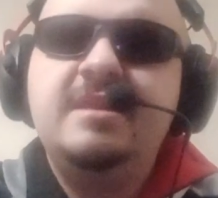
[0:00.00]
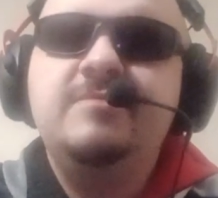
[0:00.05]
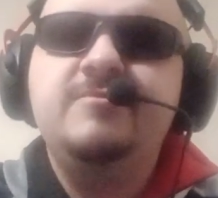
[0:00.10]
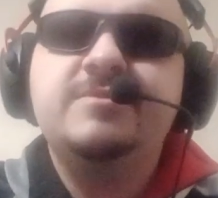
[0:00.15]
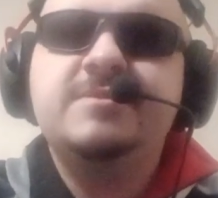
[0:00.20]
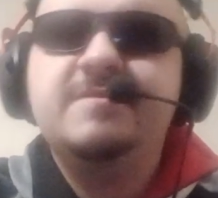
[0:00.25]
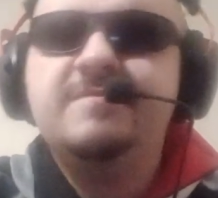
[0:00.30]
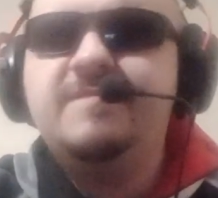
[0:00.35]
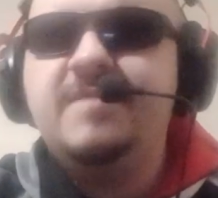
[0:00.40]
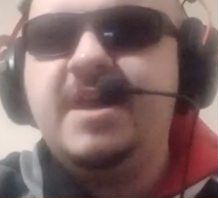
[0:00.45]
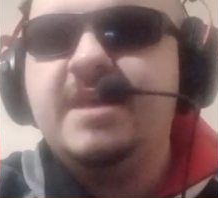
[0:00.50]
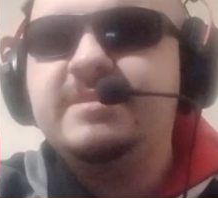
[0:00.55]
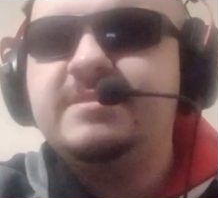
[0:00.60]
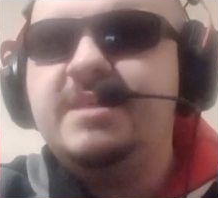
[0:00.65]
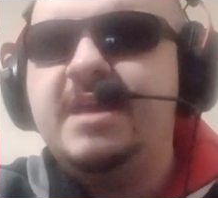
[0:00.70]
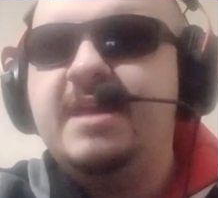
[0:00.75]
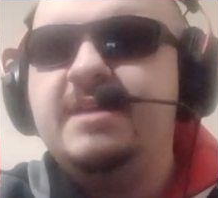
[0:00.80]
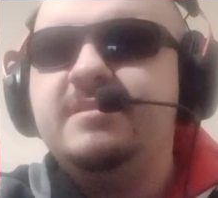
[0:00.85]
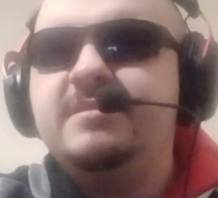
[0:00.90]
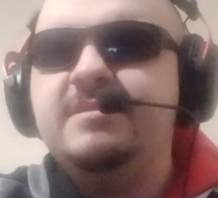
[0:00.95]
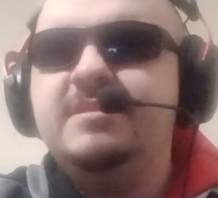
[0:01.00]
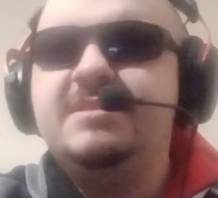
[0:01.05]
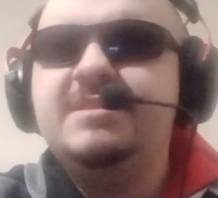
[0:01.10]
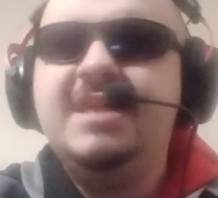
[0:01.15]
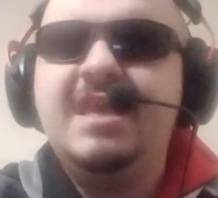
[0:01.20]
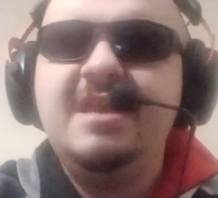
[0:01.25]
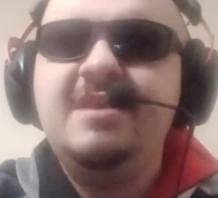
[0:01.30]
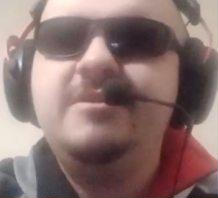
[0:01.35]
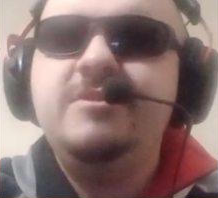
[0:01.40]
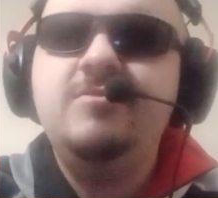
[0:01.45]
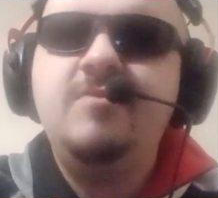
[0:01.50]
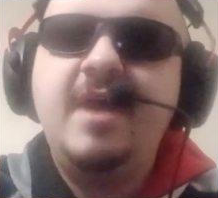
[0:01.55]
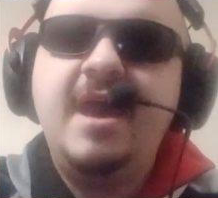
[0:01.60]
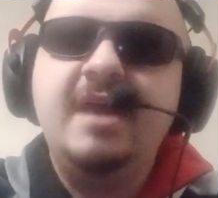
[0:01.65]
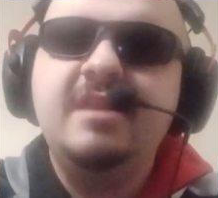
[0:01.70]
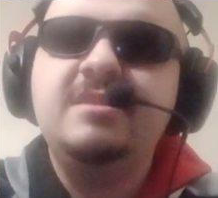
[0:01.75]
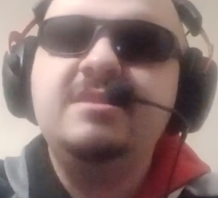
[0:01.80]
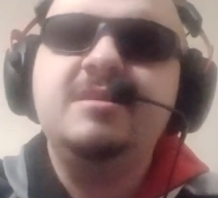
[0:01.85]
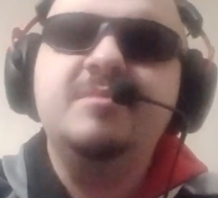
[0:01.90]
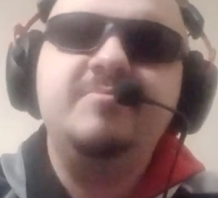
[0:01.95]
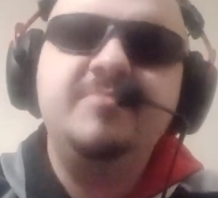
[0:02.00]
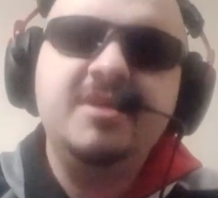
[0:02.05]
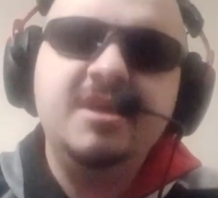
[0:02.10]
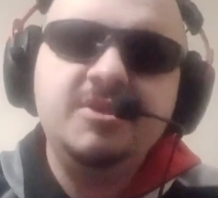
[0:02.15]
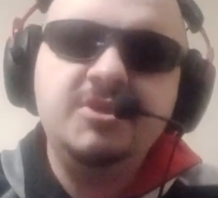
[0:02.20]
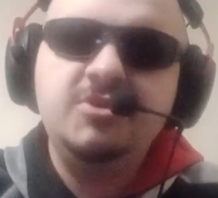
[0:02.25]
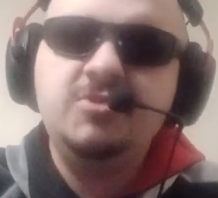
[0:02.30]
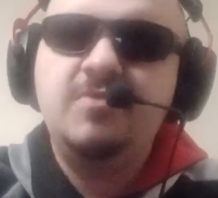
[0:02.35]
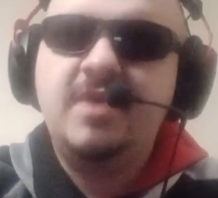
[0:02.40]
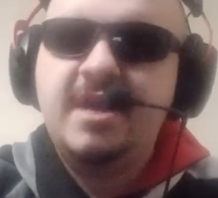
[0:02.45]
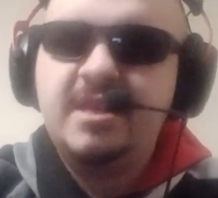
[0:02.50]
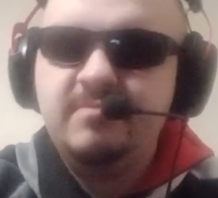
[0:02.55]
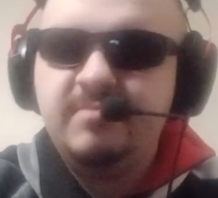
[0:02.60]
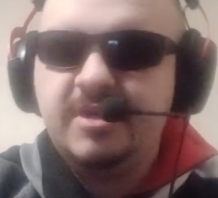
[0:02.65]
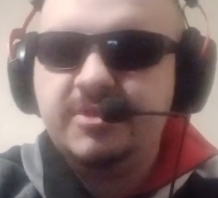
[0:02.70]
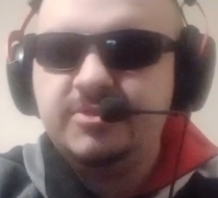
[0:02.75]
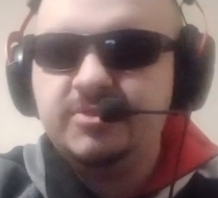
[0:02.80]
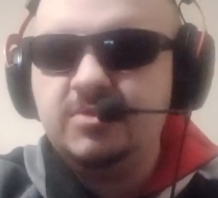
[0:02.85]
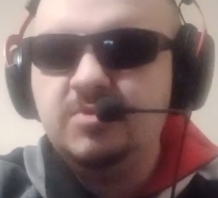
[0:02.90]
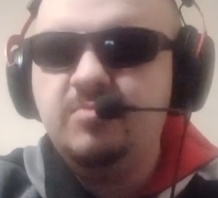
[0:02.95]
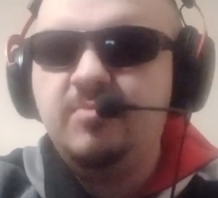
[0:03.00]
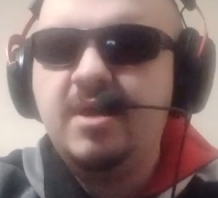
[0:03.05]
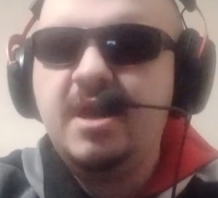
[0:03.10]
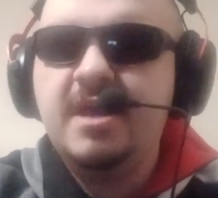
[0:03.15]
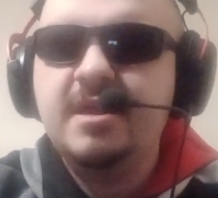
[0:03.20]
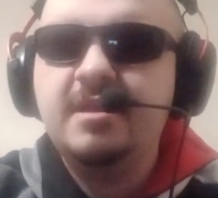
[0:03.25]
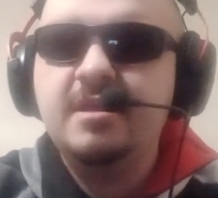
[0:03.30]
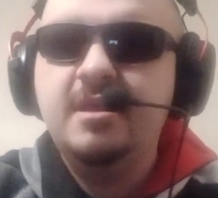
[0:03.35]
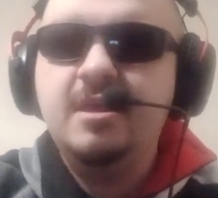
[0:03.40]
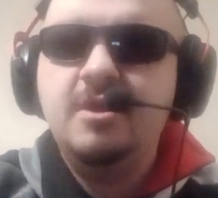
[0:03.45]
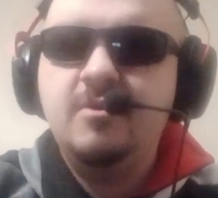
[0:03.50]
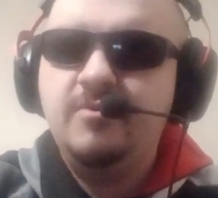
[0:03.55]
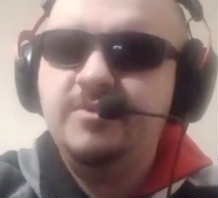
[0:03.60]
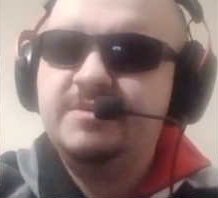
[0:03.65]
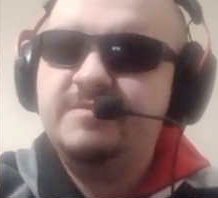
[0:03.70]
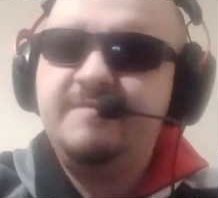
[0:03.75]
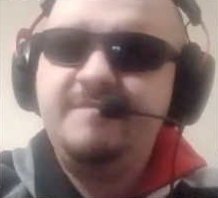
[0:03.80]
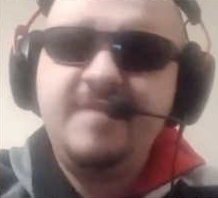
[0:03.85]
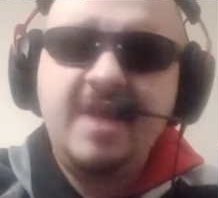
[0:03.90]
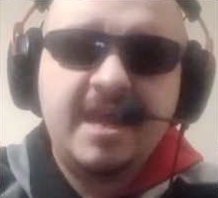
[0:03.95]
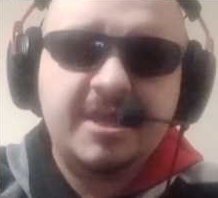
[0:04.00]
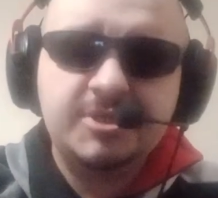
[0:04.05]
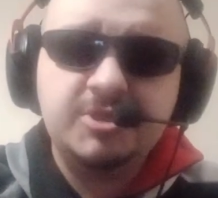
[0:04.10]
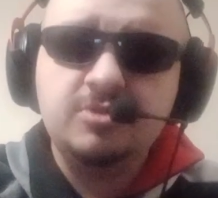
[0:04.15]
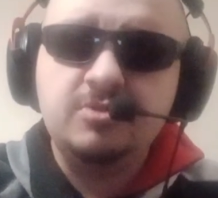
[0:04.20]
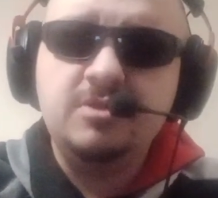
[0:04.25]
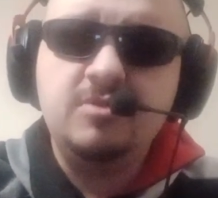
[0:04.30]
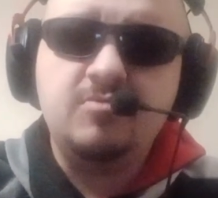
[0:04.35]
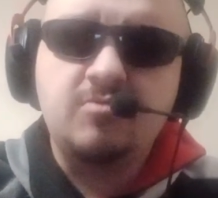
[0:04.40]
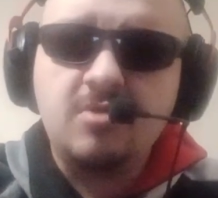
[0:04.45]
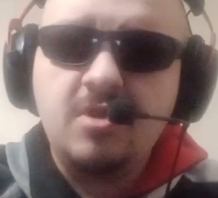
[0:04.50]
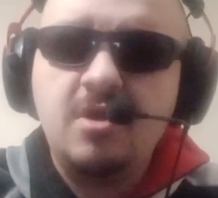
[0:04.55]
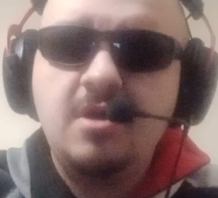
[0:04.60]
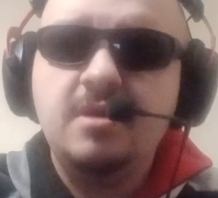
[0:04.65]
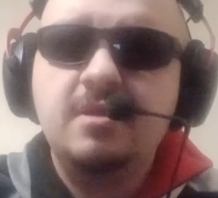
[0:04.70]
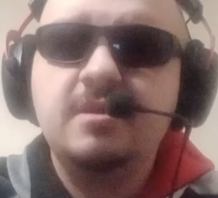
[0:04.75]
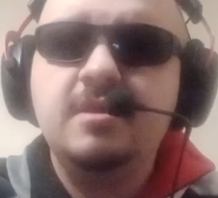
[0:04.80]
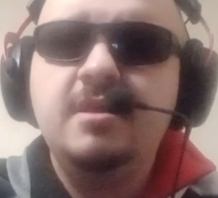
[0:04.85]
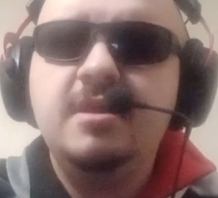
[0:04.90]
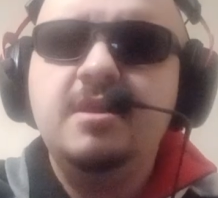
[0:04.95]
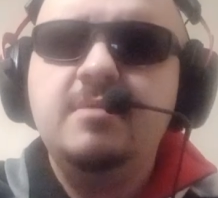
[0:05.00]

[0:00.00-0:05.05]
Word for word: It was the fact that the take you had and the opinion you had about Tupac was factually wrong.